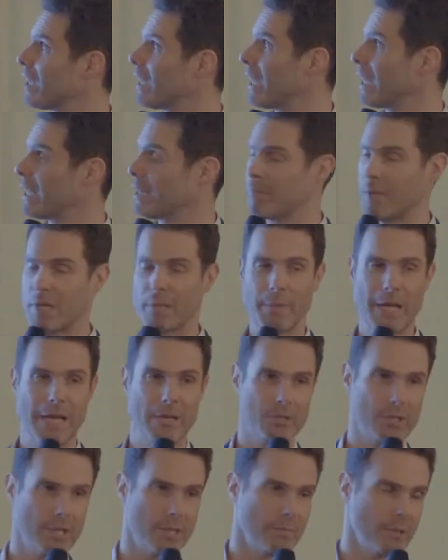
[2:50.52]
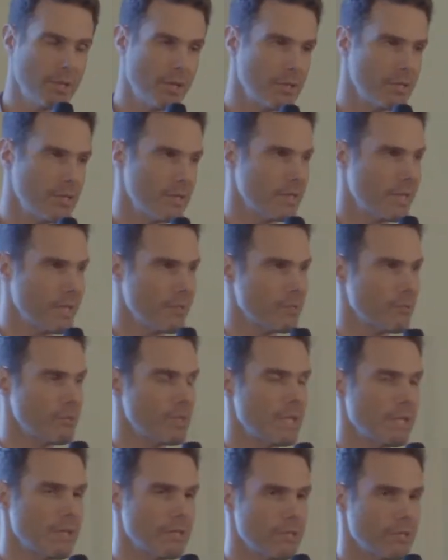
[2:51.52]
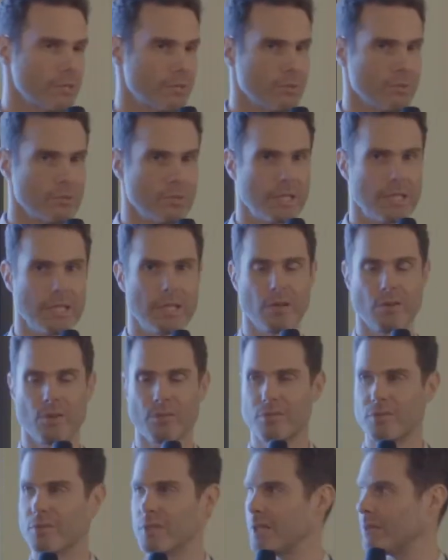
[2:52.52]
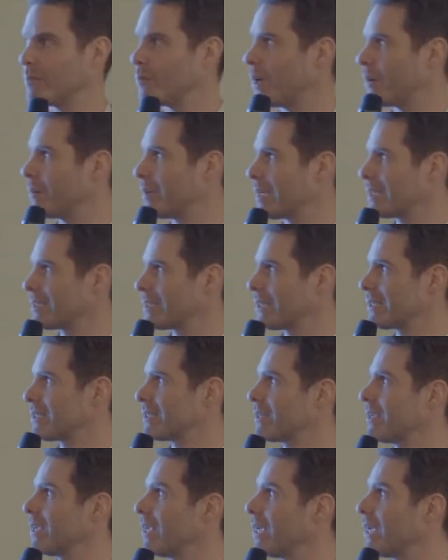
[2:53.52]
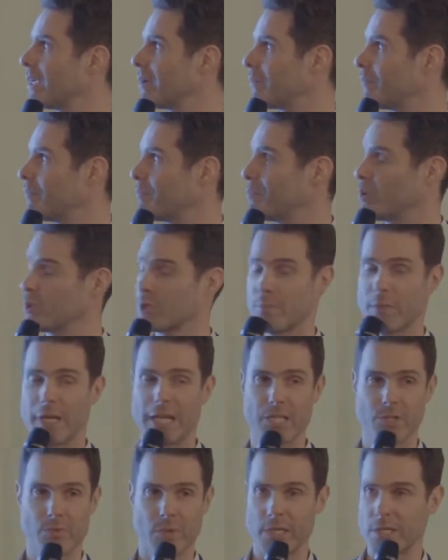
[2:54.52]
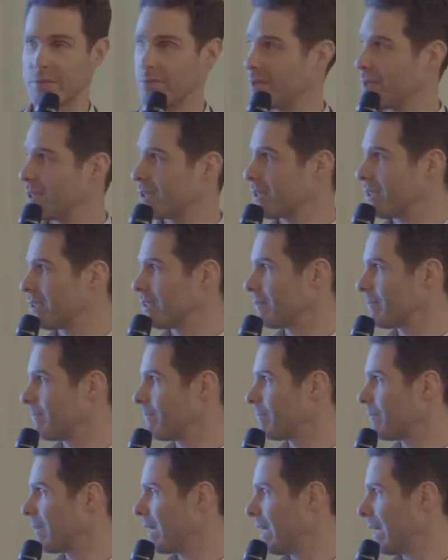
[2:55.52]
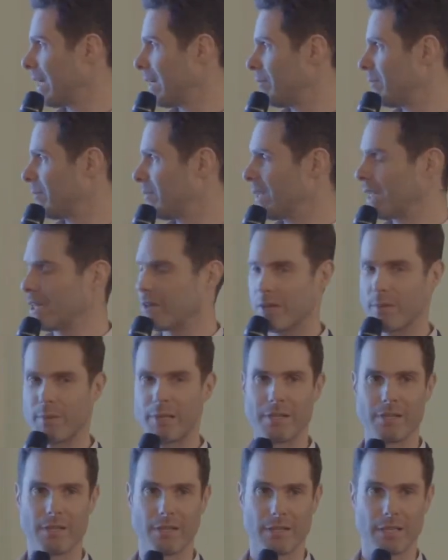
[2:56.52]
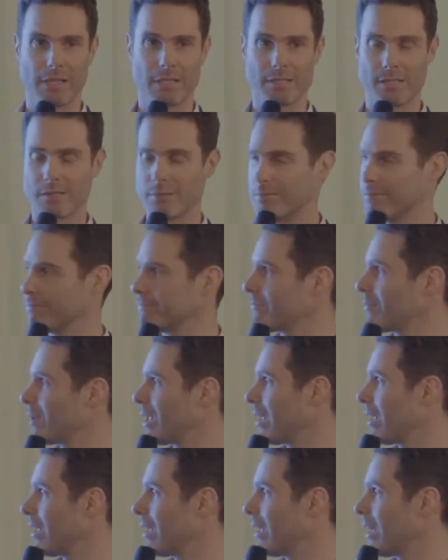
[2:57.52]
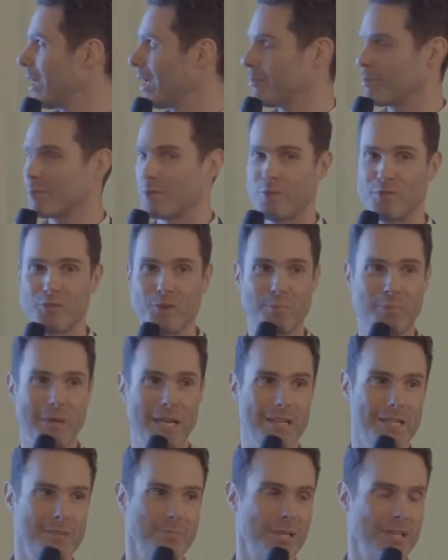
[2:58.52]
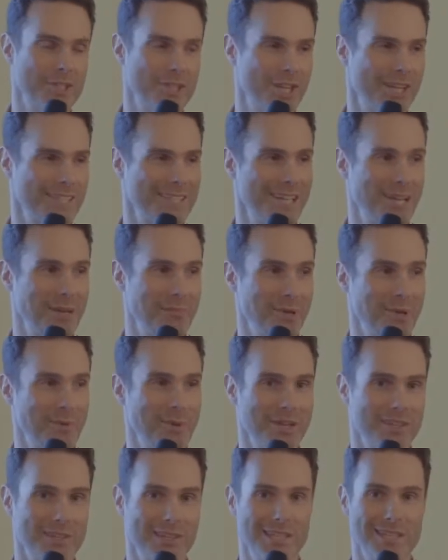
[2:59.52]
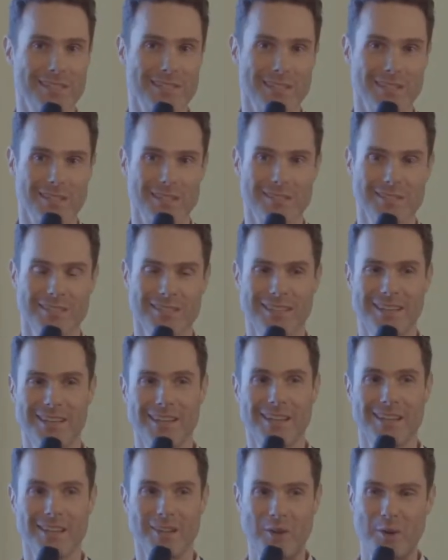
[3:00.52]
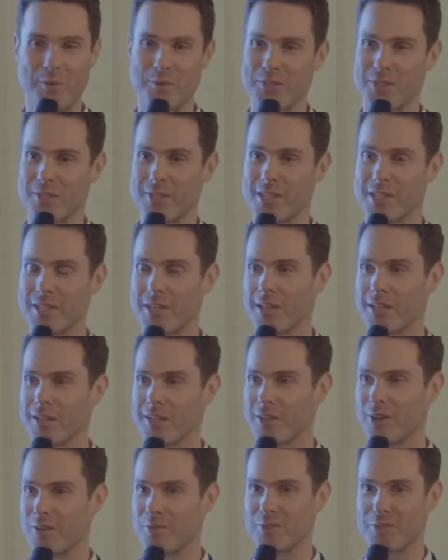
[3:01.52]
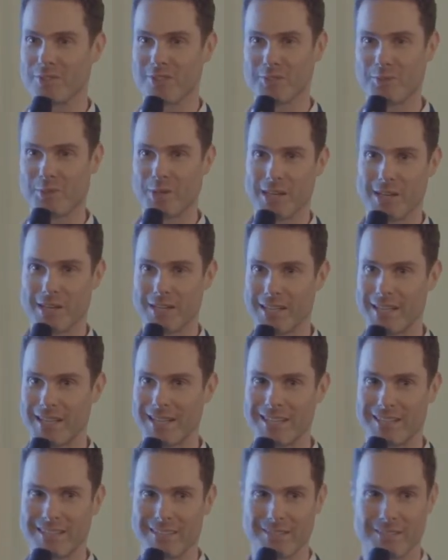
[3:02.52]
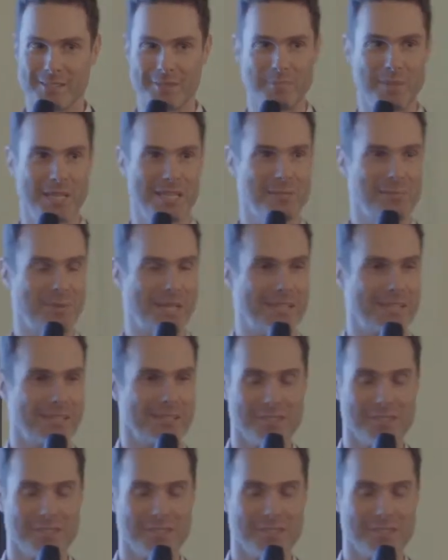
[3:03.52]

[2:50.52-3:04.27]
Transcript: And a bit about it, because it tells really the story of why we exist. Portable X-ray devices, they look a bit like this. So if your bag's being checked out by one of these things, go up to the officer quickly and explain